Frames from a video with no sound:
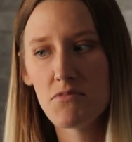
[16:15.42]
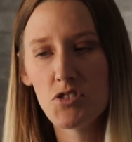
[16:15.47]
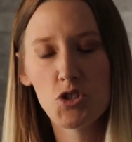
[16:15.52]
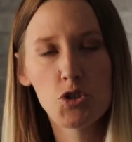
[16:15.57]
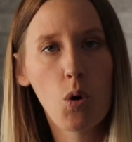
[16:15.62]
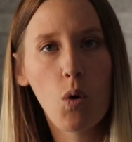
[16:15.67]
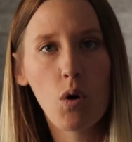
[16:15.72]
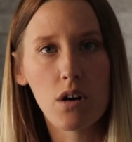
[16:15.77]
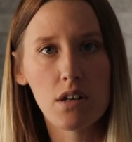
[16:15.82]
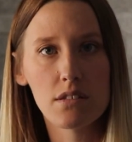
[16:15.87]

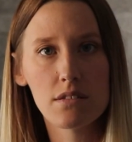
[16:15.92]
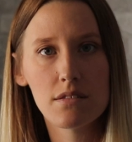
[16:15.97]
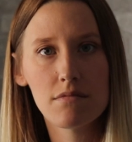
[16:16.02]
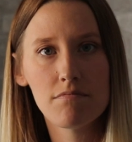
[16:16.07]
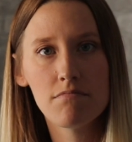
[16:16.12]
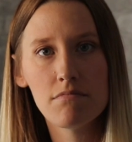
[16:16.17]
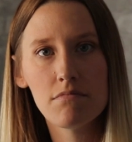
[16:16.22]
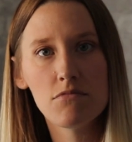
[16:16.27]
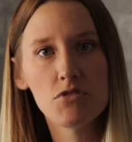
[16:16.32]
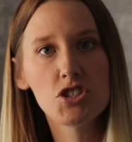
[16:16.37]
chores.
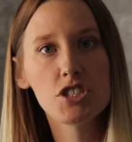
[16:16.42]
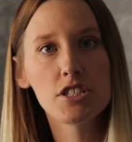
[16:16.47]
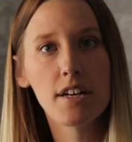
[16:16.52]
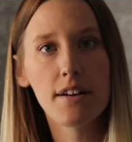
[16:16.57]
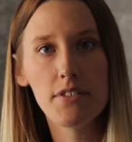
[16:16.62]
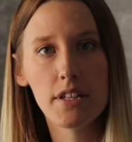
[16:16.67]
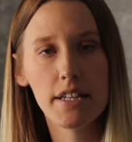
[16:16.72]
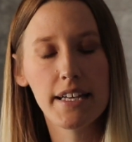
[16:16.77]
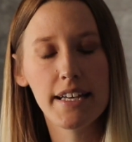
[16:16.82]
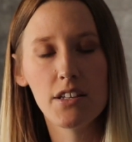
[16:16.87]

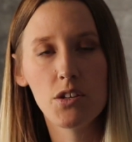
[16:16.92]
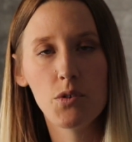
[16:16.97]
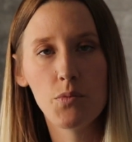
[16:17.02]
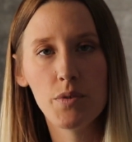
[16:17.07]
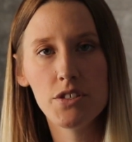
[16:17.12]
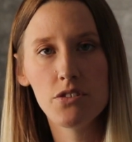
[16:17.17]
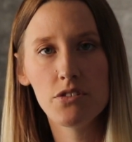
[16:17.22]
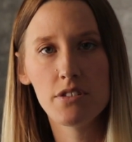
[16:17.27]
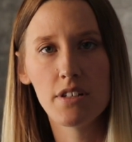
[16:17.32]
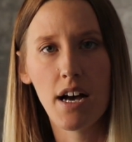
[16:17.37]
Shoveling in the
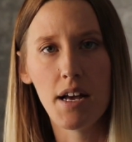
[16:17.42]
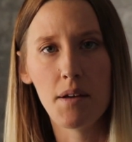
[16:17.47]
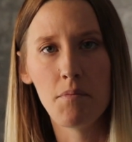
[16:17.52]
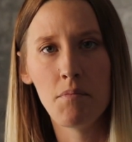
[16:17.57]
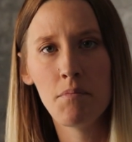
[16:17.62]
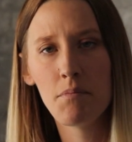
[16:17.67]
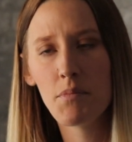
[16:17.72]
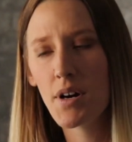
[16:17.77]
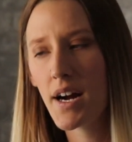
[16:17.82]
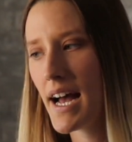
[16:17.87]

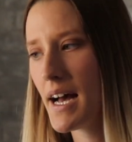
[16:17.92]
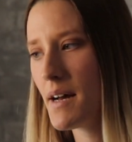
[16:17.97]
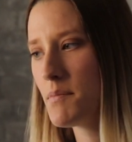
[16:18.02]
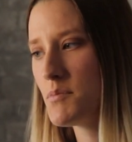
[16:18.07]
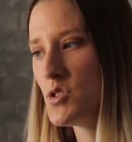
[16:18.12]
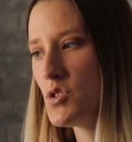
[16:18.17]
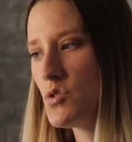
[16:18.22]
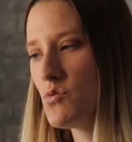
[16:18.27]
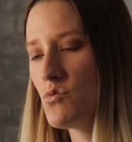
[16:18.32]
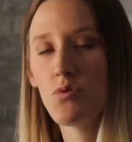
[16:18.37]
wintertime.
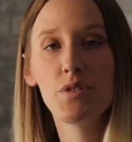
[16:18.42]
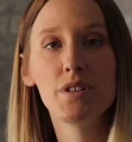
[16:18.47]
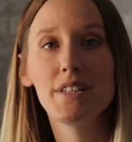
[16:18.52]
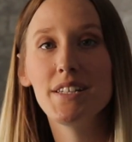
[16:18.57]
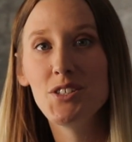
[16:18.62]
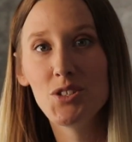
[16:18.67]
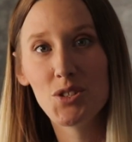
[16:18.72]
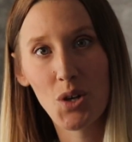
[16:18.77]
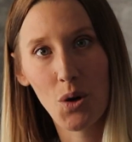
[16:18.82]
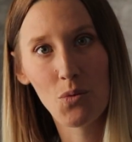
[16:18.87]
Perhaps you
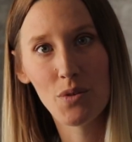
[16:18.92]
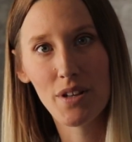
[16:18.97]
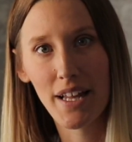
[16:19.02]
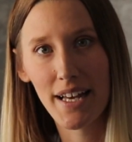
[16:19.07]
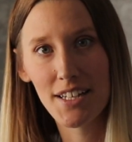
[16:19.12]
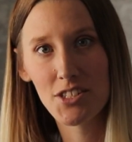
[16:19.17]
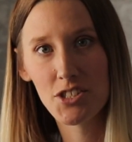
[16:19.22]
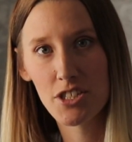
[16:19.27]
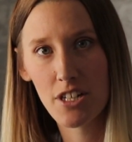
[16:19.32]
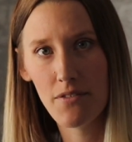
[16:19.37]
really don't
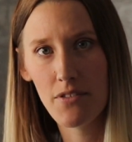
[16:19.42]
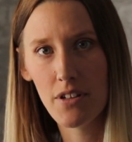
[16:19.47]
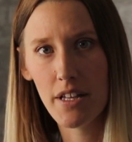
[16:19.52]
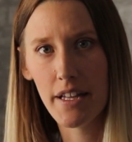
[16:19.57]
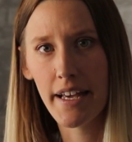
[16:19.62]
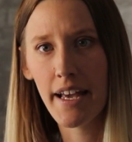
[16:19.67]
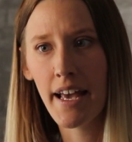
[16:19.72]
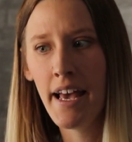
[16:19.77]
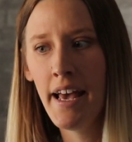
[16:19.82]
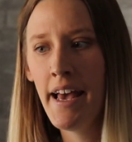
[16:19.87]
like
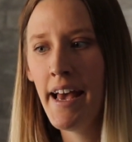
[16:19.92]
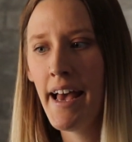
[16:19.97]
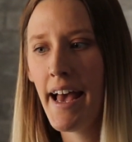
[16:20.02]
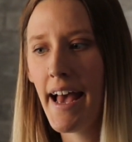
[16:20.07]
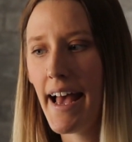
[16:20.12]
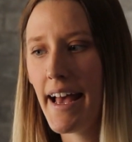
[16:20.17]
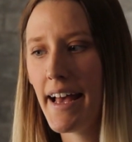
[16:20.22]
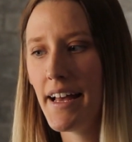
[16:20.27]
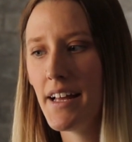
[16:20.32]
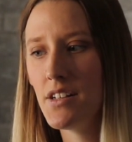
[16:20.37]
shoveling
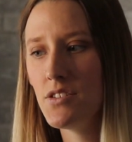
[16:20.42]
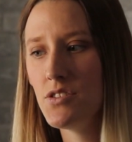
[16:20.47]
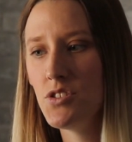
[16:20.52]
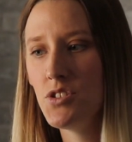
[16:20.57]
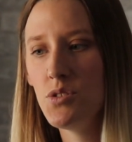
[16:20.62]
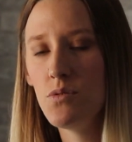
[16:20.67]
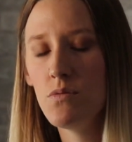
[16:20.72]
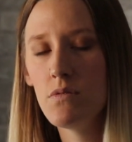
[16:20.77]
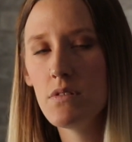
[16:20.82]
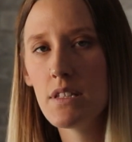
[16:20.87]
and
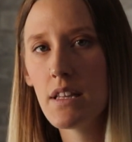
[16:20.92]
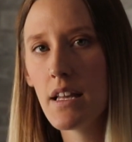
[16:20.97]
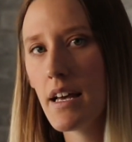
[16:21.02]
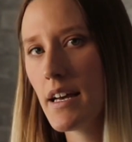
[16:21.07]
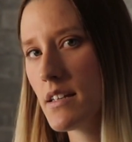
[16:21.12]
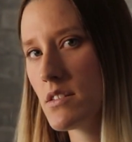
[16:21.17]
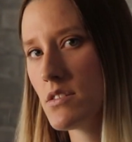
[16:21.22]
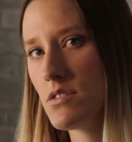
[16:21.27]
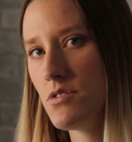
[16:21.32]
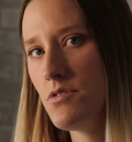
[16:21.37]
you would
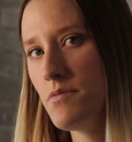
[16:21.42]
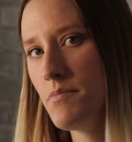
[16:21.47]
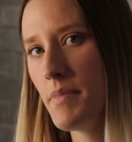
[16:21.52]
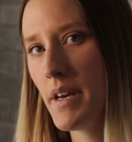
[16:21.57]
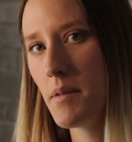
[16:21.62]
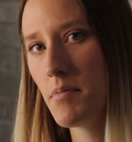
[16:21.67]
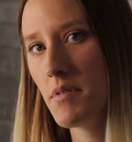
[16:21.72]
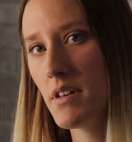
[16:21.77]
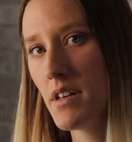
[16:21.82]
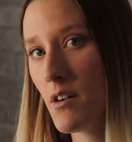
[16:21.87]
like to
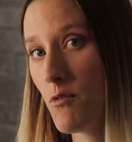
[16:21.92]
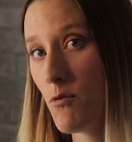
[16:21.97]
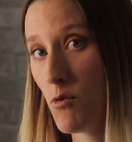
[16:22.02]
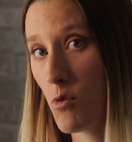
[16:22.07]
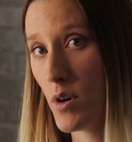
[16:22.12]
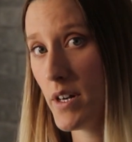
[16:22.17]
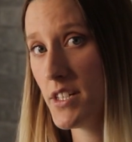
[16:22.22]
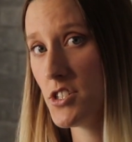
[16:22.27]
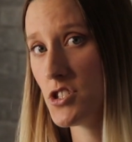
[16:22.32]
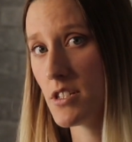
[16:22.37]
maybe
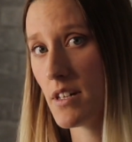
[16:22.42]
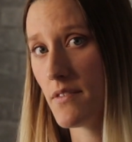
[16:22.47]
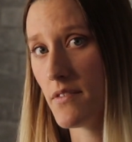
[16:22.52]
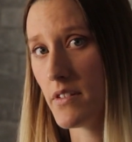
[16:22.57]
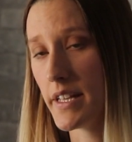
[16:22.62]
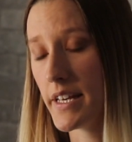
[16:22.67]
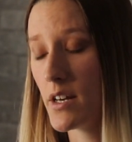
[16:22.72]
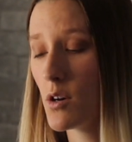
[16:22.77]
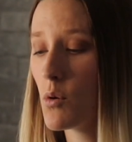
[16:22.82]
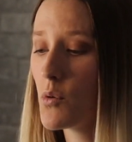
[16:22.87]
avoid
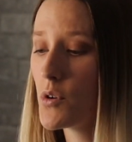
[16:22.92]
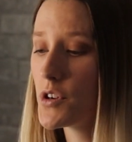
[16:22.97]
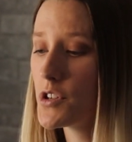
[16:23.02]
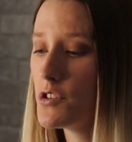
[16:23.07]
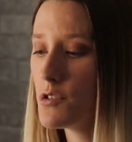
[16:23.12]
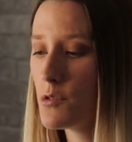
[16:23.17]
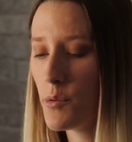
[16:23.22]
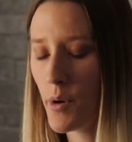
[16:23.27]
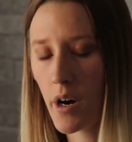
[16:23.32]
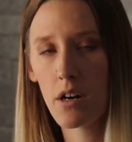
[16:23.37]
shoveling, or
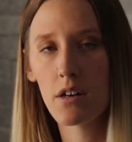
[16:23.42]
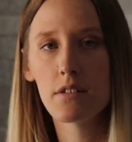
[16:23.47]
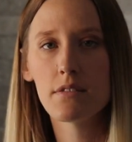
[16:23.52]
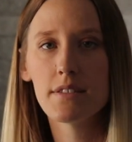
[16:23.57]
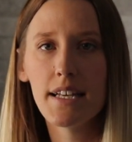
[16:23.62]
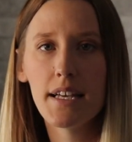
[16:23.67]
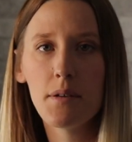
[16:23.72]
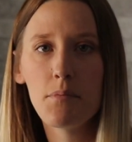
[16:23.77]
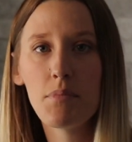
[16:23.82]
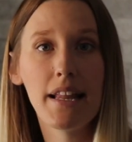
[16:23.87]
you are,
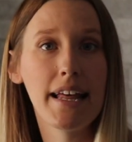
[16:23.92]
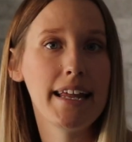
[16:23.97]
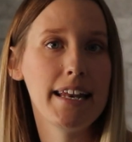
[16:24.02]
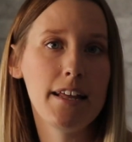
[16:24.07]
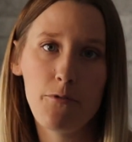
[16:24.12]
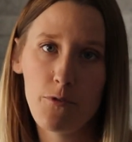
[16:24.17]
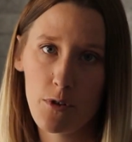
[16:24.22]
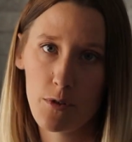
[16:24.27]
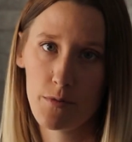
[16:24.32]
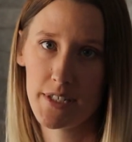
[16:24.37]
say,
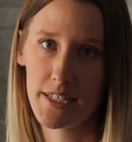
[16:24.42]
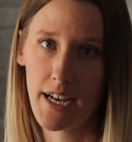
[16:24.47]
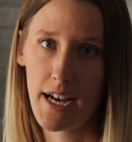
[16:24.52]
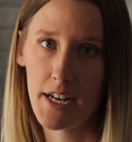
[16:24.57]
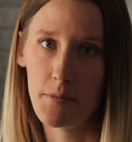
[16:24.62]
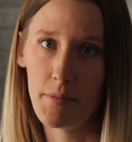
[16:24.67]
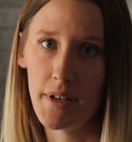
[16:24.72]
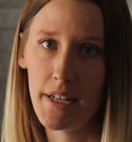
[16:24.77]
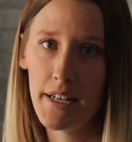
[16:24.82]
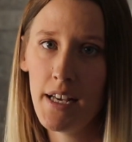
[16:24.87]
planning for
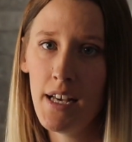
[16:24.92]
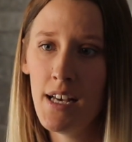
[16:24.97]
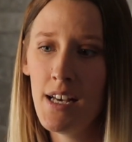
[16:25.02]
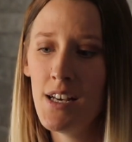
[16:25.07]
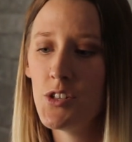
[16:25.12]
retirement.